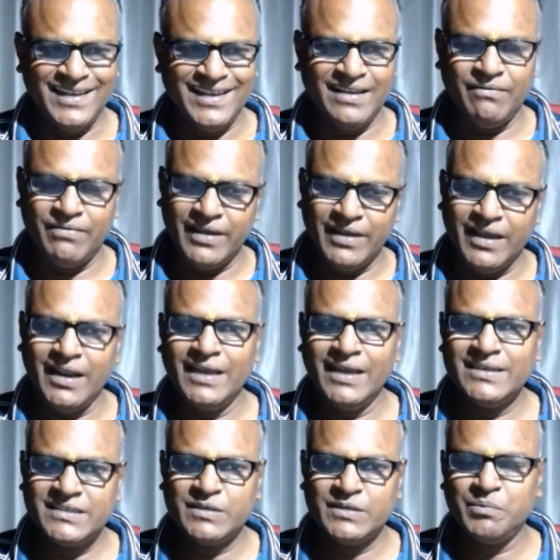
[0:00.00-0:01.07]
And when I
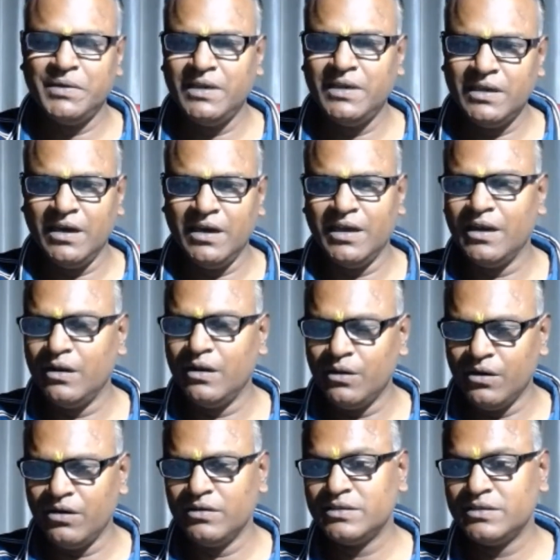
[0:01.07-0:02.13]
speak a
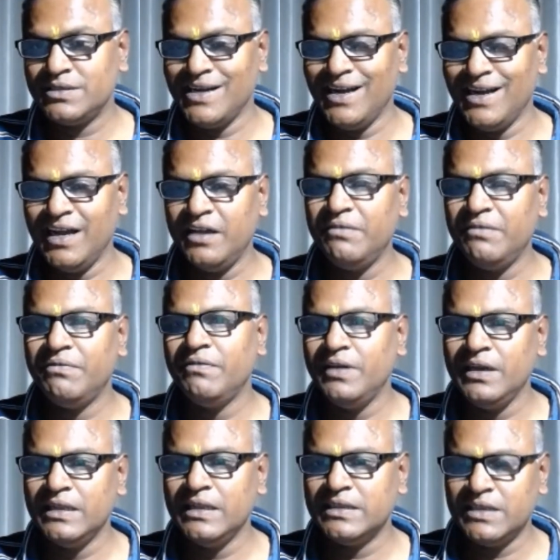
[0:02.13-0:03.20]
lot, I
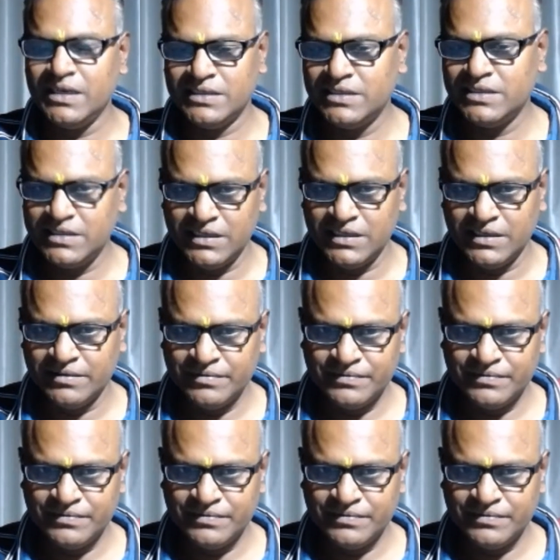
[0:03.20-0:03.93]
feel thirsty.